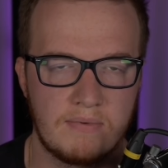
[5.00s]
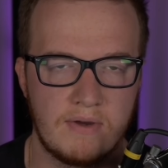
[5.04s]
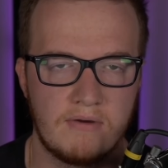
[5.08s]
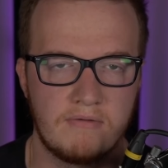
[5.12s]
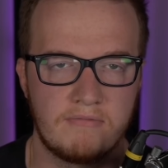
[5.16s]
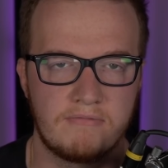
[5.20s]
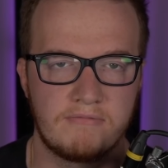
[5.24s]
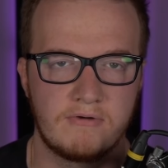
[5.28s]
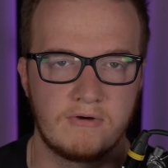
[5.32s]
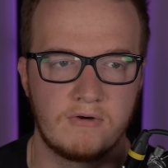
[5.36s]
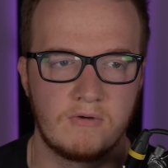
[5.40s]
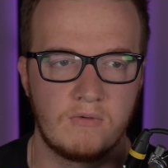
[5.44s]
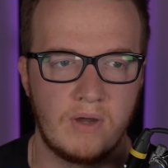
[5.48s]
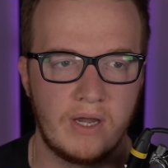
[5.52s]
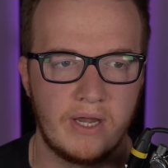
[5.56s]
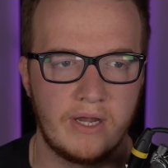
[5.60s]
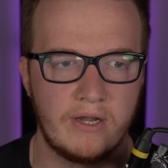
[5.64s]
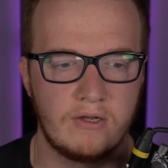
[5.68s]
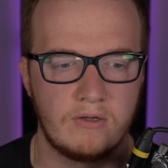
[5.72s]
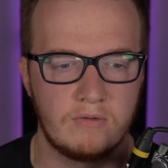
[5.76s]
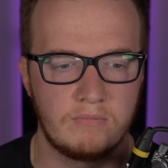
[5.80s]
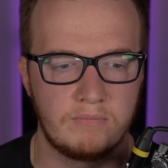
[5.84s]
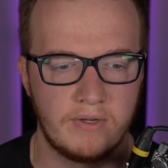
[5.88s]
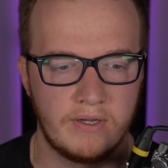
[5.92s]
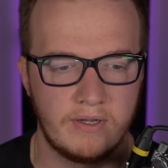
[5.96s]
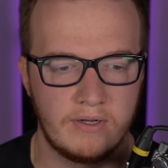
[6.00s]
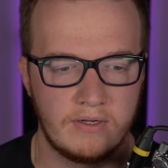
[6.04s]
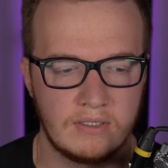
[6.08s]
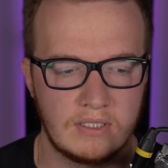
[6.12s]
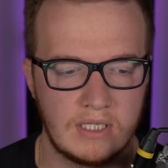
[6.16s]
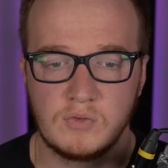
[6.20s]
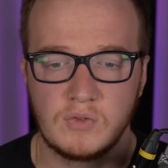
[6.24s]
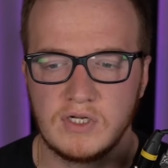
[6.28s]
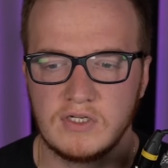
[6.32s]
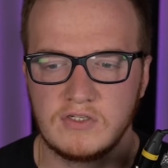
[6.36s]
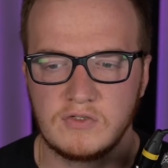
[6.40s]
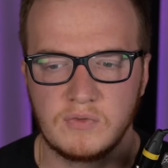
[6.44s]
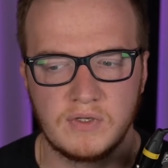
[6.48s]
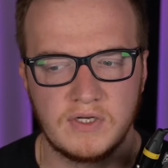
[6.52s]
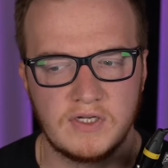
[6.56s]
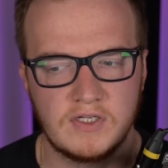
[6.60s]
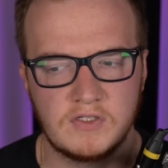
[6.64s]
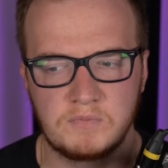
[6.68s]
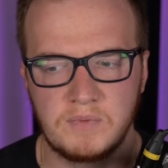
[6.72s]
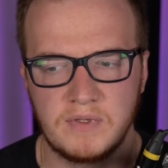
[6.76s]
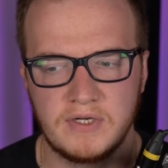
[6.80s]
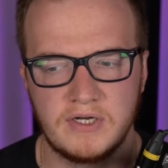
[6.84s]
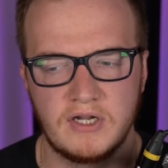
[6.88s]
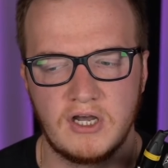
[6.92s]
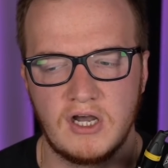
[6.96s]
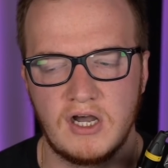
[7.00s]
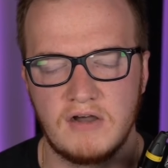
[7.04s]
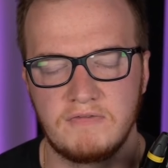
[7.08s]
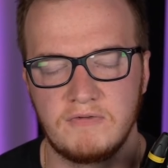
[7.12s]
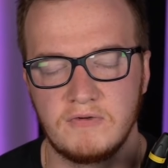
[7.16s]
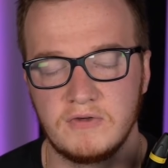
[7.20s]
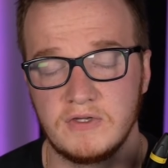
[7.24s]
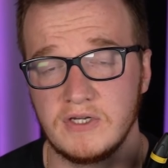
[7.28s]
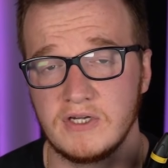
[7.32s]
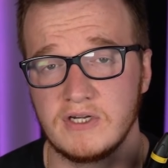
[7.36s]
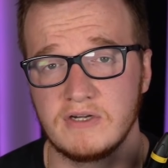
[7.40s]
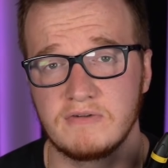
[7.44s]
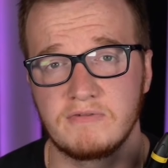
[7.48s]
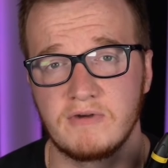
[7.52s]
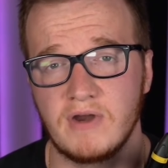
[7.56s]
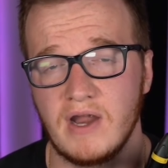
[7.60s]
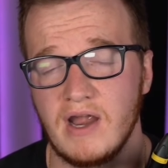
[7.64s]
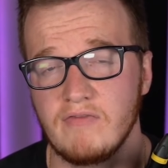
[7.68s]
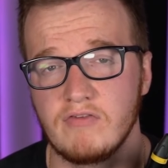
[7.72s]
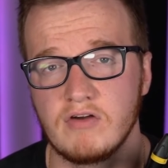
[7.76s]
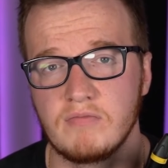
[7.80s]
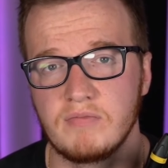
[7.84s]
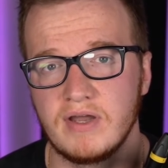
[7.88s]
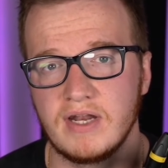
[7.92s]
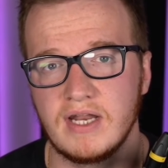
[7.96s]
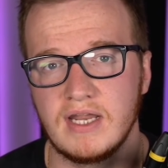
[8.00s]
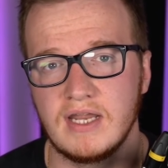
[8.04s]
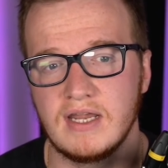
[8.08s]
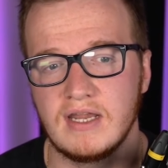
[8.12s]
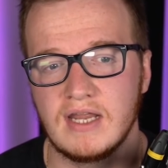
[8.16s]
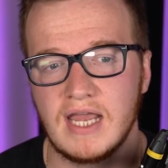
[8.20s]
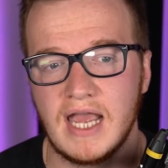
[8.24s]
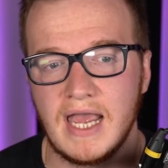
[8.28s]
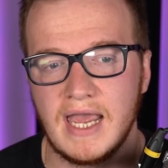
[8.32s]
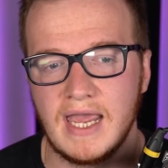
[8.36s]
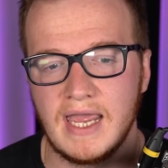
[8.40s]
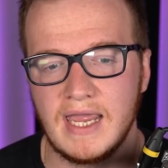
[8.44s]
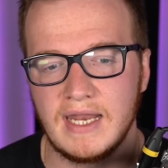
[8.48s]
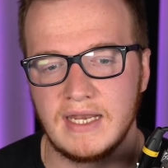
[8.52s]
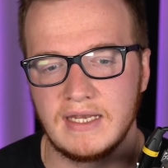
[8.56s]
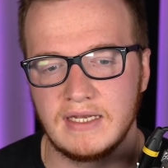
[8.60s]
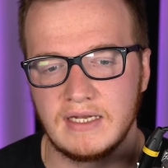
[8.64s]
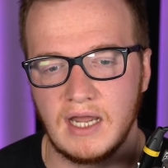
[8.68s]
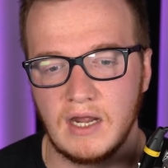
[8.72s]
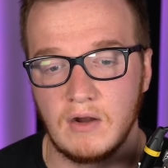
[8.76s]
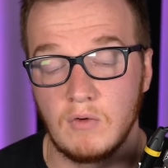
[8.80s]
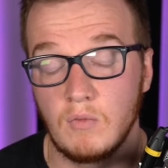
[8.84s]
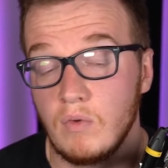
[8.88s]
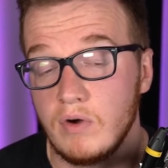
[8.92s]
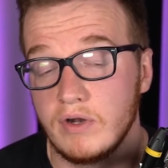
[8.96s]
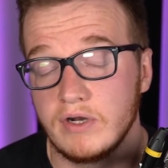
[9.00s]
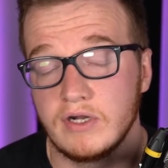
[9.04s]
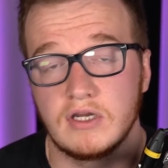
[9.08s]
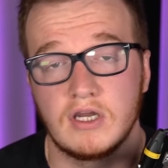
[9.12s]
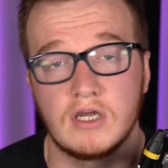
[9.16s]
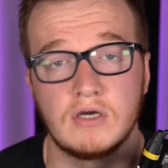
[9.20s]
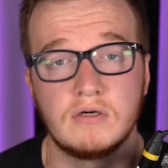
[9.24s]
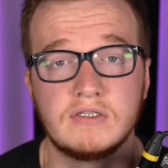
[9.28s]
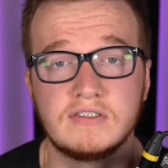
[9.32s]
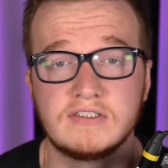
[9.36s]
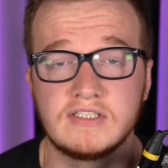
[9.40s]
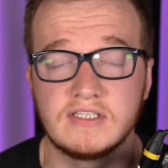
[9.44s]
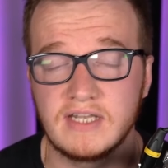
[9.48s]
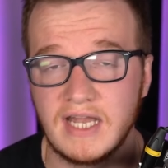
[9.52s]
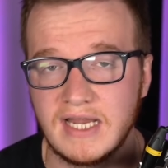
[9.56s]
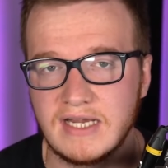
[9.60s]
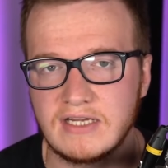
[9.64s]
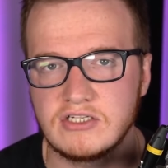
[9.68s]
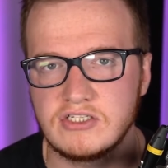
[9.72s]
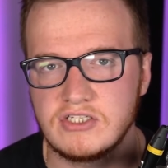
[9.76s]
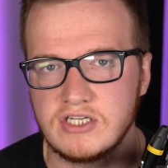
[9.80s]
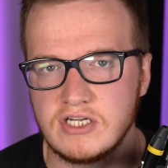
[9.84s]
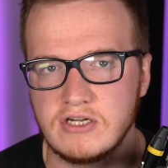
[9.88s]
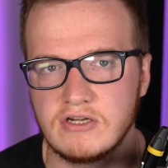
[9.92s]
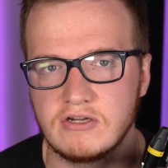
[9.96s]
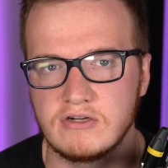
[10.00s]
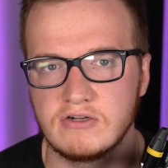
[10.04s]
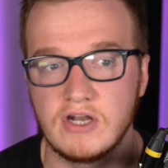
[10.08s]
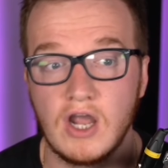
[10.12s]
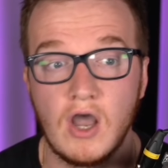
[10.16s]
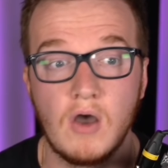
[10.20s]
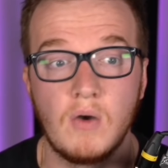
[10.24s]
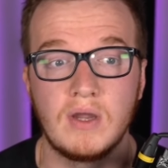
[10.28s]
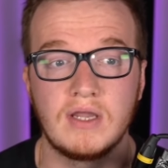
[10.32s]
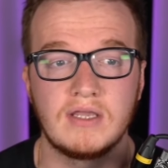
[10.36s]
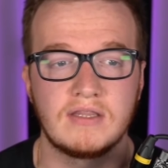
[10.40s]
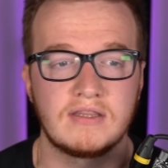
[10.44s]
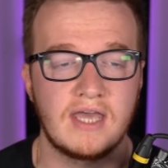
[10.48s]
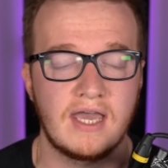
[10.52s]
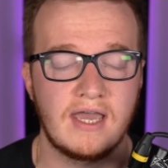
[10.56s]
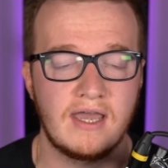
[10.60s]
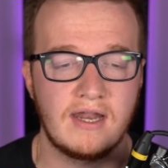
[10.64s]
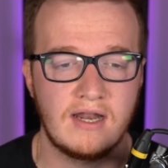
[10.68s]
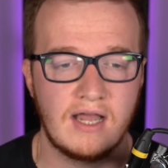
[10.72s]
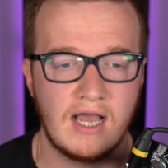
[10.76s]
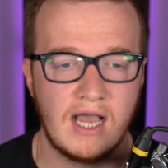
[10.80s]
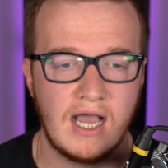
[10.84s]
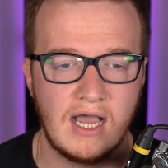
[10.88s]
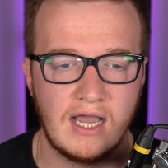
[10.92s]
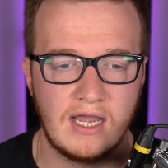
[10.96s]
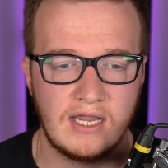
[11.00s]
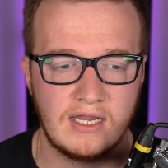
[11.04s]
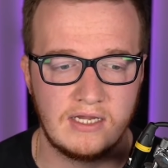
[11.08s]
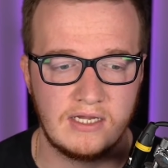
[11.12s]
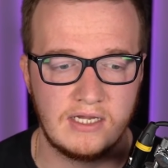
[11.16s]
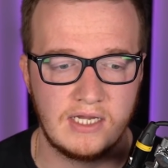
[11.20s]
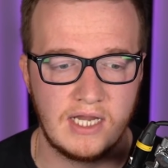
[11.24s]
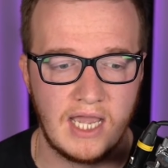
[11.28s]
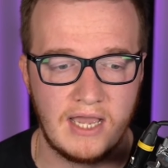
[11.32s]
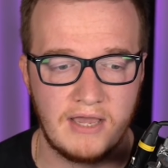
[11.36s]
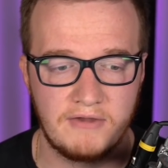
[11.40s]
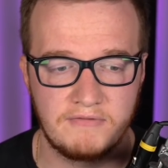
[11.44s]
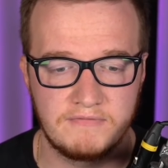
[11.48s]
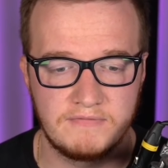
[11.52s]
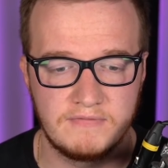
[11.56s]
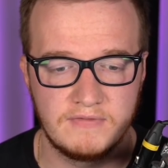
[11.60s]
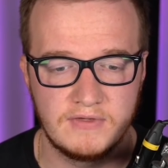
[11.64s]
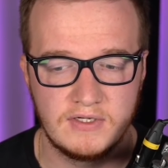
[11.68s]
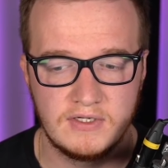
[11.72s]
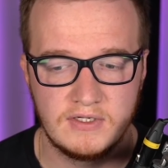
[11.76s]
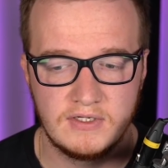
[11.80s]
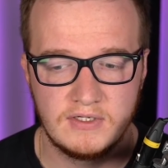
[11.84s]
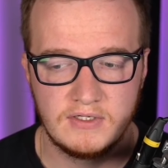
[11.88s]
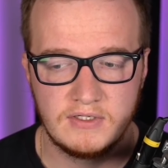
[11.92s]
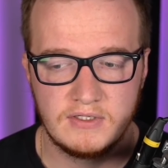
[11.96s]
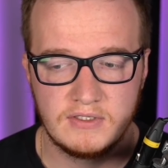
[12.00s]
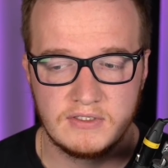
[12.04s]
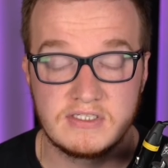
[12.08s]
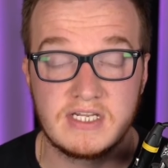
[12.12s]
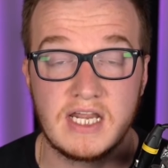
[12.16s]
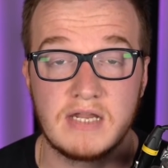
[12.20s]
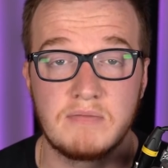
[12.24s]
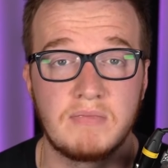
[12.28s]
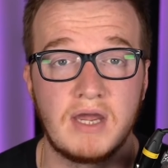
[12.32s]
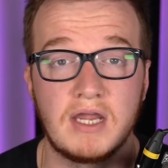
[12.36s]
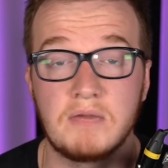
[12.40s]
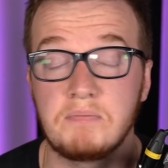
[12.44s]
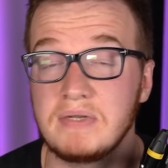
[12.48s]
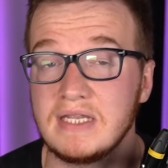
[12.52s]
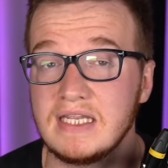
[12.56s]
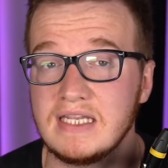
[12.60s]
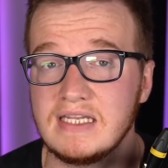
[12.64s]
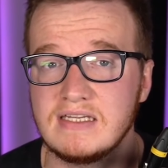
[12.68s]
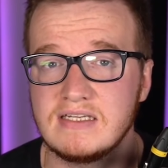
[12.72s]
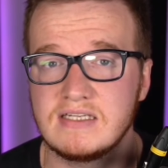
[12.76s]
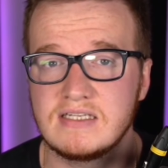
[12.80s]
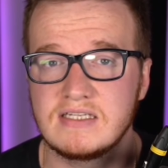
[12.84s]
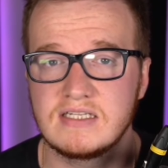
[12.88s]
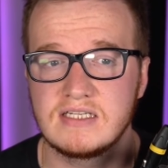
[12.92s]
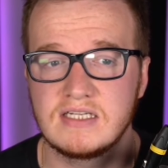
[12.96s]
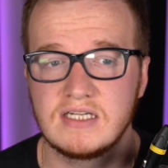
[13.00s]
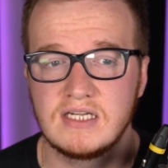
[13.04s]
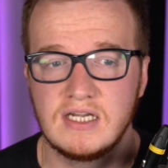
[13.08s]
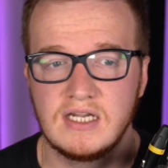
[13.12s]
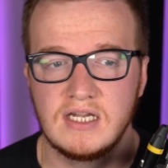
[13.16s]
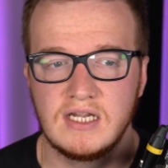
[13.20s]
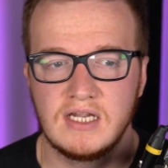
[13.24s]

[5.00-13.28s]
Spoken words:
about for a while, but 2020 has been an awful year for everybody, and I want to go into next year knowing that I have said my piece.